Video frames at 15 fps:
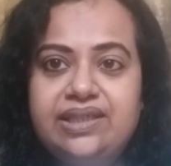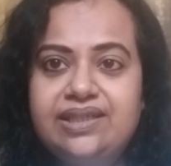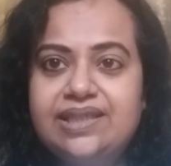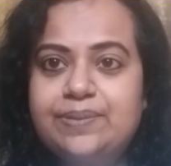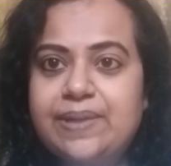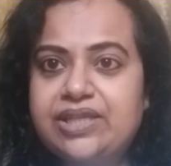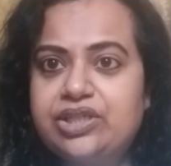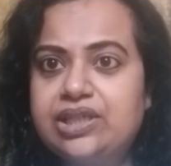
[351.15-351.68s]

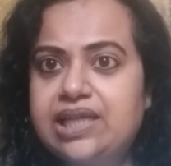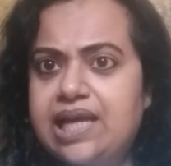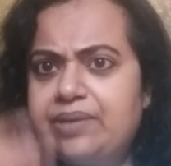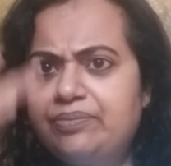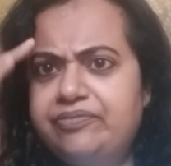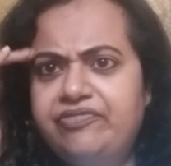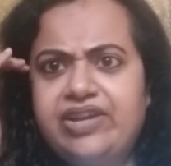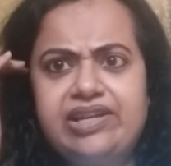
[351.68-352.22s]
especially
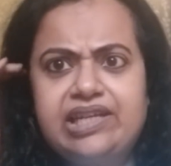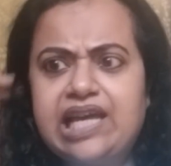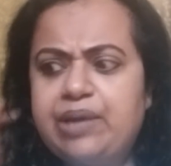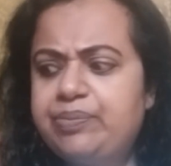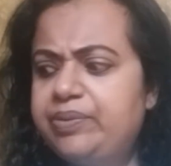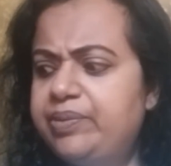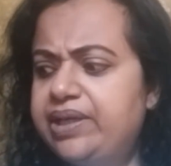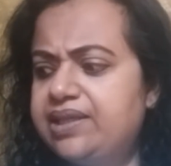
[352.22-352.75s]
I'm very
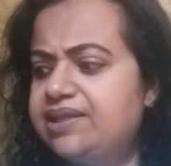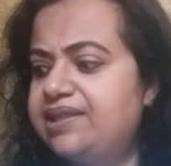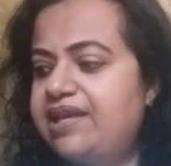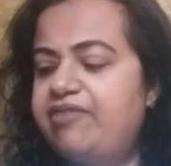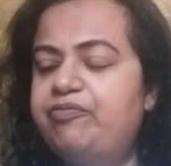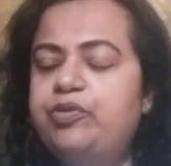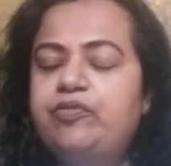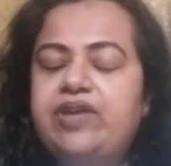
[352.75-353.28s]
happy because they
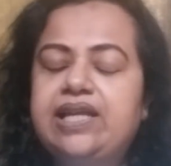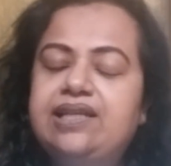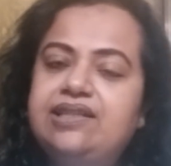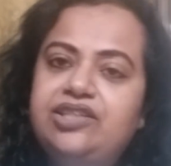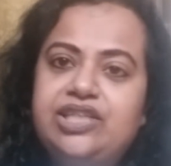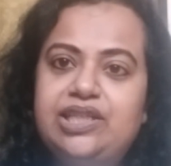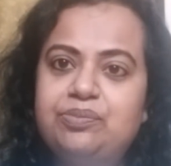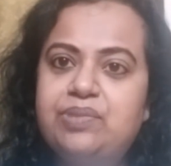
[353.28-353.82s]
have provided
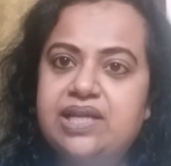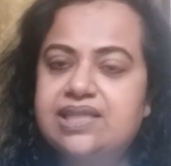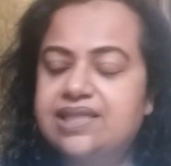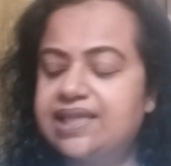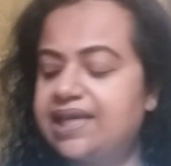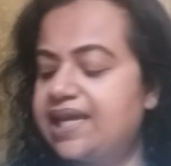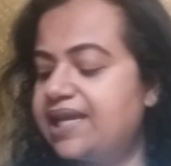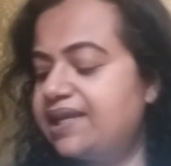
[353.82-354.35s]
sheet masks
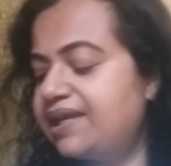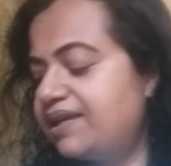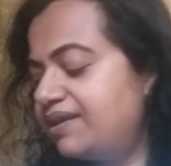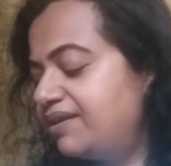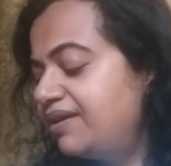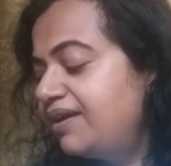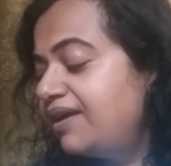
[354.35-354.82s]
again, and